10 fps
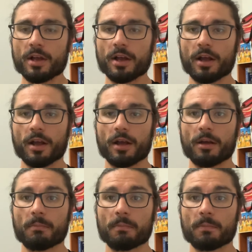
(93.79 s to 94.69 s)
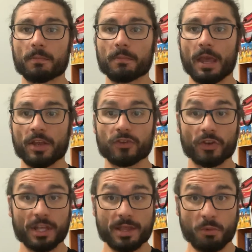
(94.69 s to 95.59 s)
and don't
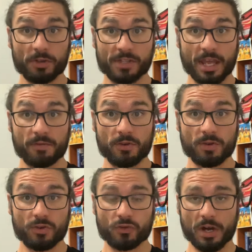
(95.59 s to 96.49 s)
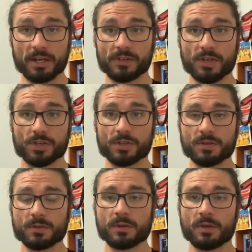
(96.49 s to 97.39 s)
get the most out of your training
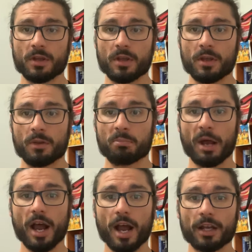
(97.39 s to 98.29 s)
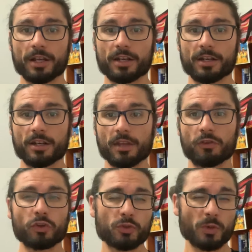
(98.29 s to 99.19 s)
session. But if
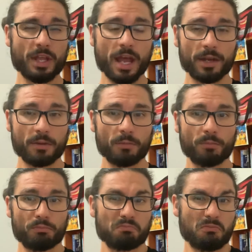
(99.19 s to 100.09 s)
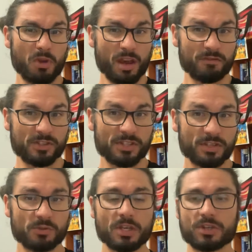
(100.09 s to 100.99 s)
you're doing that every
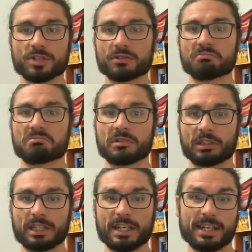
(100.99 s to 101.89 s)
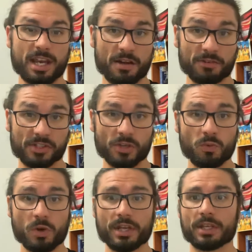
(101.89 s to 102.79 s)
single session, leading into every single
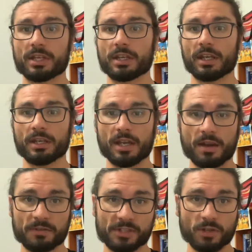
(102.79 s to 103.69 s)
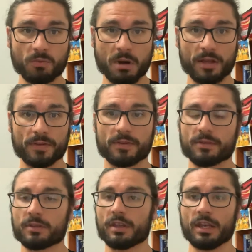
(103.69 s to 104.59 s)
week, into every single month,
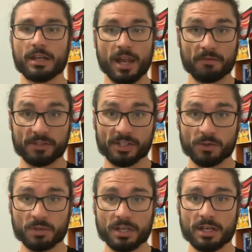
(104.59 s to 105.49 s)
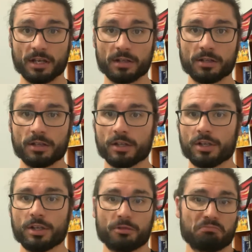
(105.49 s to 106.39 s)
into every single year,
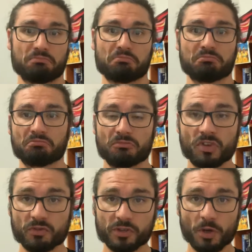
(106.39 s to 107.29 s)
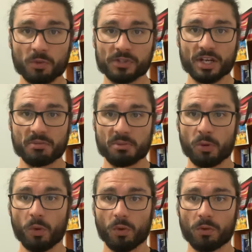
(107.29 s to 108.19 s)
the result is going to be
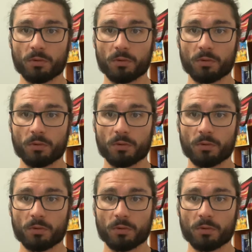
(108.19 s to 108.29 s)
poor.